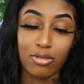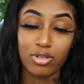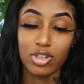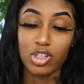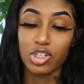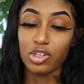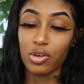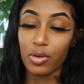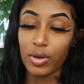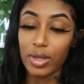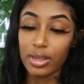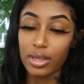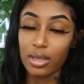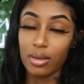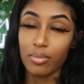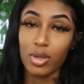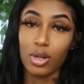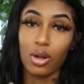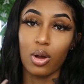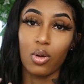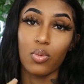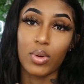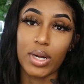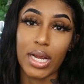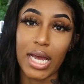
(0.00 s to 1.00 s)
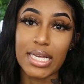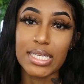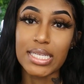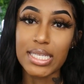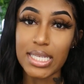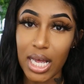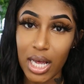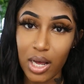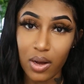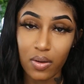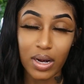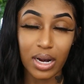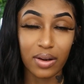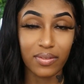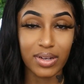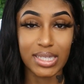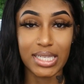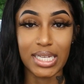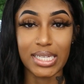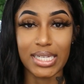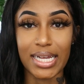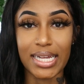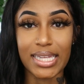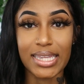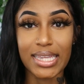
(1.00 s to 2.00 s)
I was showing them, you know, what I sell,
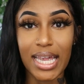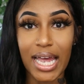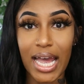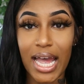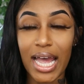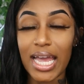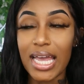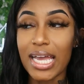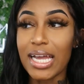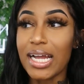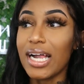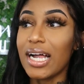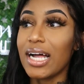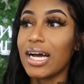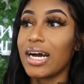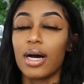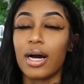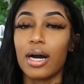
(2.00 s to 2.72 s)
everything like that.